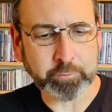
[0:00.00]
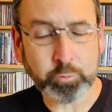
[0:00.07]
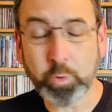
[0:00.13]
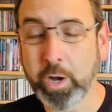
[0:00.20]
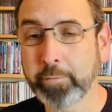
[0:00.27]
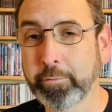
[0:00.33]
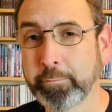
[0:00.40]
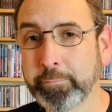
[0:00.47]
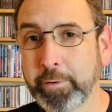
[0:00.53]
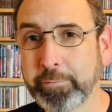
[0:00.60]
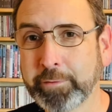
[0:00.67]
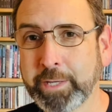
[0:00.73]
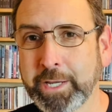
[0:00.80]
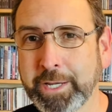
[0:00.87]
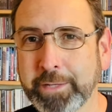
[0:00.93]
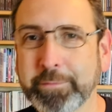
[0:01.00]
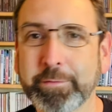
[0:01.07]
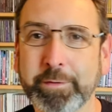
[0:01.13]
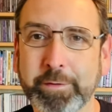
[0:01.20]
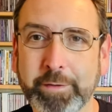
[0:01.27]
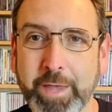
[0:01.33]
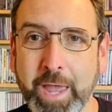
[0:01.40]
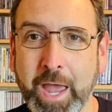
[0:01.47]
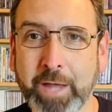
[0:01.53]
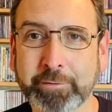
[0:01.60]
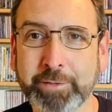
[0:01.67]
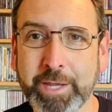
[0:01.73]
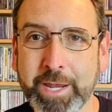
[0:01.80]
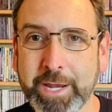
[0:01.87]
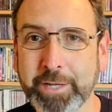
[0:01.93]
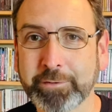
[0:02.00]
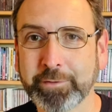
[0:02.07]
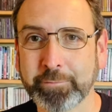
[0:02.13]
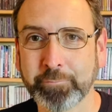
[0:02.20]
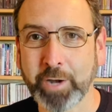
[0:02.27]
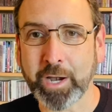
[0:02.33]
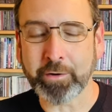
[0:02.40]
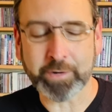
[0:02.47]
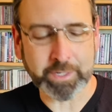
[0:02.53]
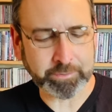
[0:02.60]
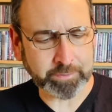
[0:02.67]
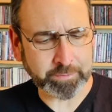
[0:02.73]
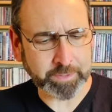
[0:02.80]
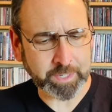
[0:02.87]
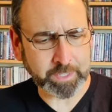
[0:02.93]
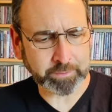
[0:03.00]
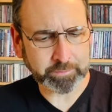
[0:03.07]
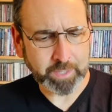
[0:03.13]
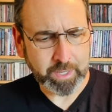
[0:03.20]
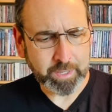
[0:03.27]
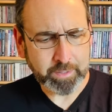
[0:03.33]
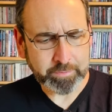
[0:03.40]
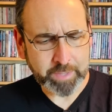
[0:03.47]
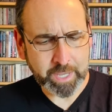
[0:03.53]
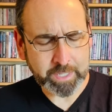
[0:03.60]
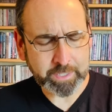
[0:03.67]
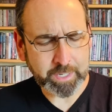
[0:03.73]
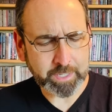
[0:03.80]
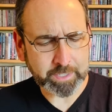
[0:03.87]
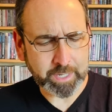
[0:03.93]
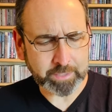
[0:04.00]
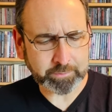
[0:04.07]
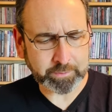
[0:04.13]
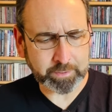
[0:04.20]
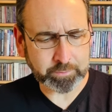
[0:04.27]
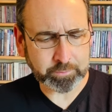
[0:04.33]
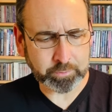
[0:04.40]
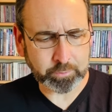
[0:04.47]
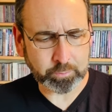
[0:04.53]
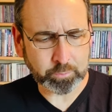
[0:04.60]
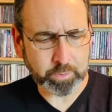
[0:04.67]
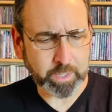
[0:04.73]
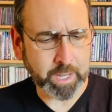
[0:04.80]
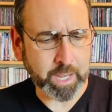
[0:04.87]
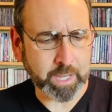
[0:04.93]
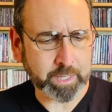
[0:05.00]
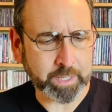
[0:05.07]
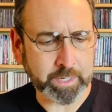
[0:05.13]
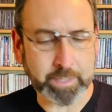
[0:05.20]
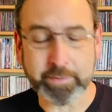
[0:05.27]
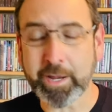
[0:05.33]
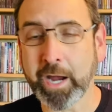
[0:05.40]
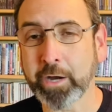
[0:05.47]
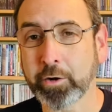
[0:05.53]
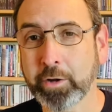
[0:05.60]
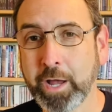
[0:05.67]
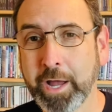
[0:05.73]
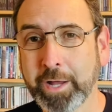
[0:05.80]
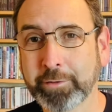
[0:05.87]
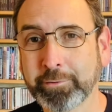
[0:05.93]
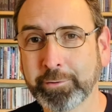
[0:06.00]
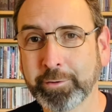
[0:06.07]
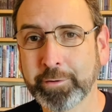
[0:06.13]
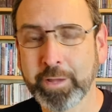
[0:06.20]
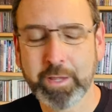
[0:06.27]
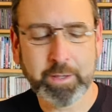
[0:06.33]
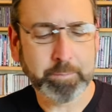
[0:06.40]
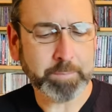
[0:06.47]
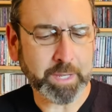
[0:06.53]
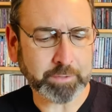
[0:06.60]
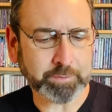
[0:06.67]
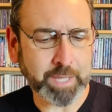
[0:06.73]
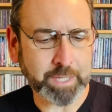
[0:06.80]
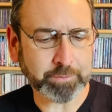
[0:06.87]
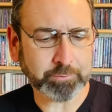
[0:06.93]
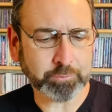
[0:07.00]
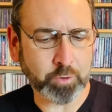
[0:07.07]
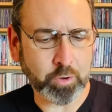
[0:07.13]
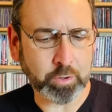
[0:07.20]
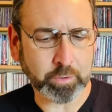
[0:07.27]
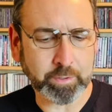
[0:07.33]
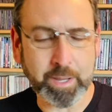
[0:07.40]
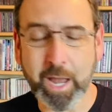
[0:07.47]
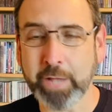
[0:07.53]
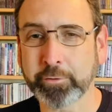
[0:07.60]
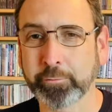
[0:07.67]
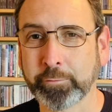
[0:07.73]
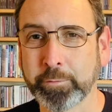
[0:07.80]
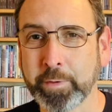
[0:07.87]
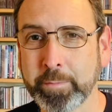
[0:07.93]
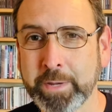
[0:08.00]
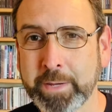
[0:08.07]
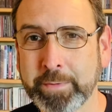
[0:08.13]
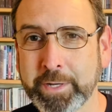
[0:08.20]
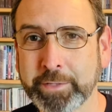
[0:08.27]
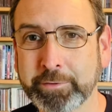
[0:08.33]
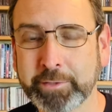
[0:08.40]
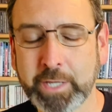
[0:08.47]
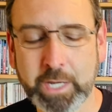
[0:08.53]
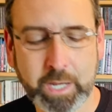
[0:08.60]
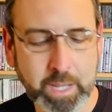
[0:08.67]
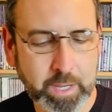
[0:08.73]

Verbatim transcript: 12 or 15 outtakes and rarities and things. Then it gets into a, an entire concert, about 10 song concert from the BBC.